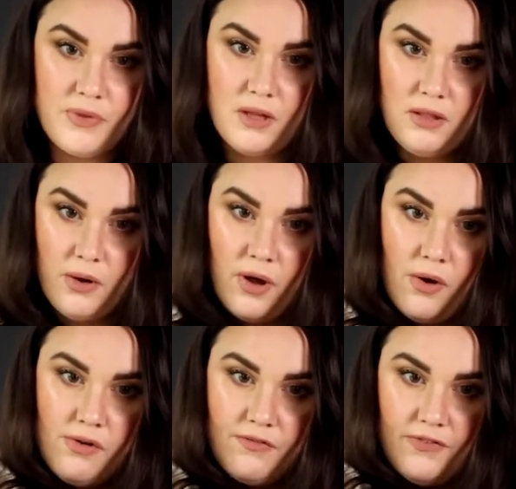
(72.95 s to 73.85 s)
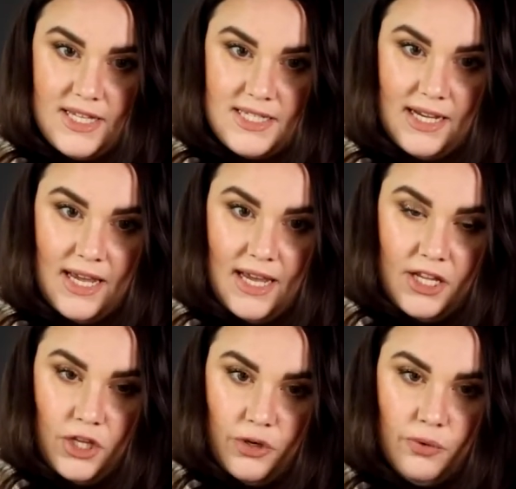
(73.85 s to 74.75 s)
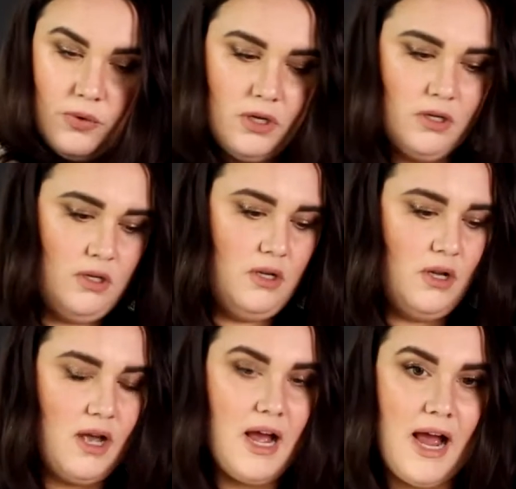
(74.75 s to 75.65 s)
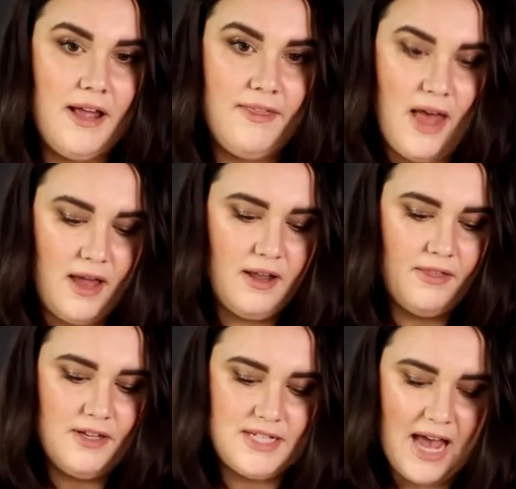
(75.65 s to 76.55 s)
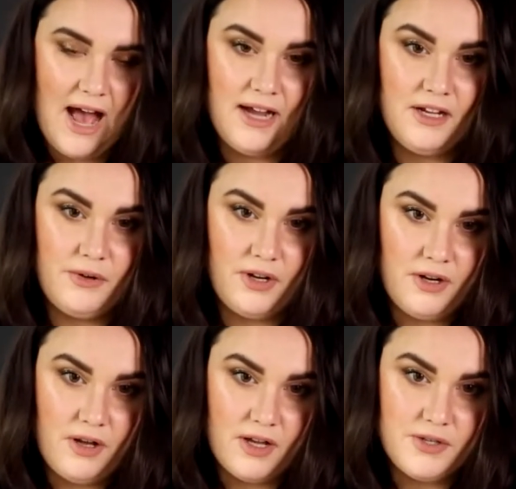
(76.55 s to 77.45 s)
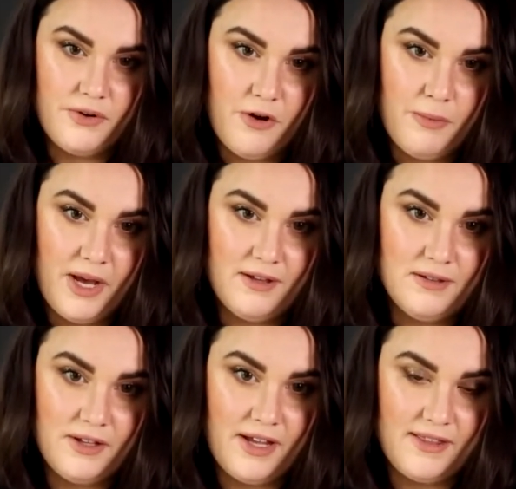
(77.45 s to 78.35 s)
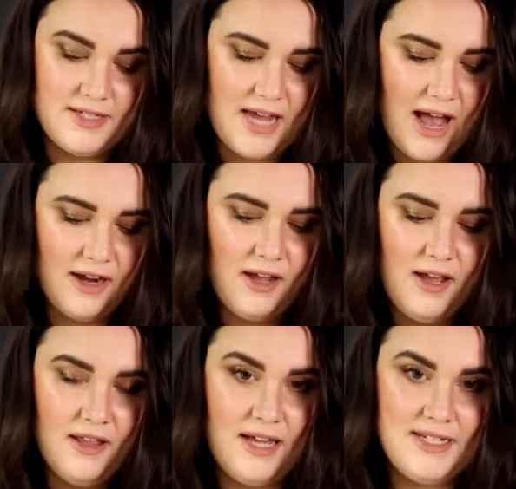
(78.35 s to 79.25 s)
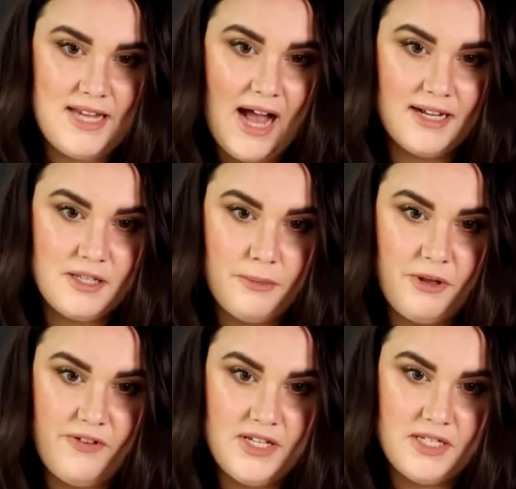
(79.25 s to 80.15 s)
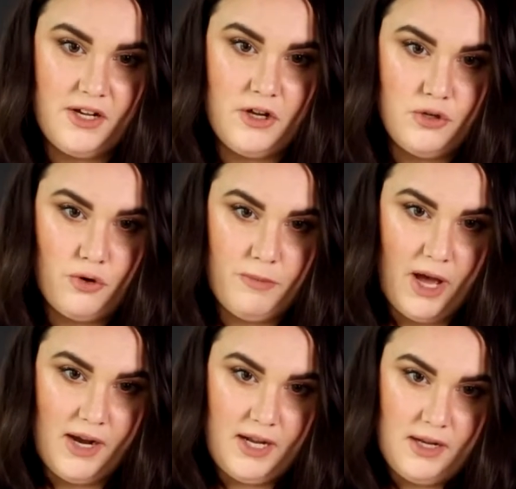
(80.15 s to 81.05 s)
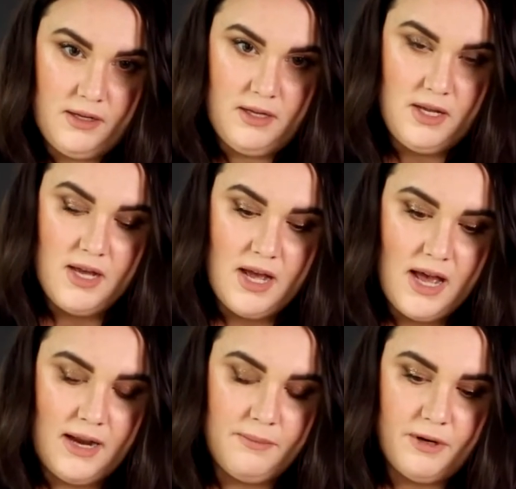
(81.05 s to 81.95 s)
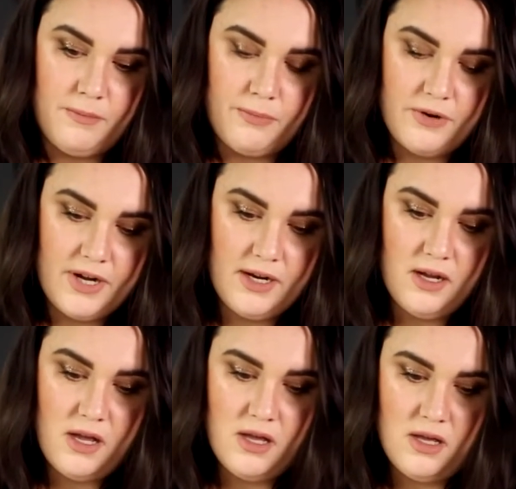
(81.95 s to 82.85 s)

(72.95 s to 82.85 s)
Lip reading: logo facing you. And then the tag, you can also know by looking at the tag, that tag's going to be facing your body. And I'm going to bring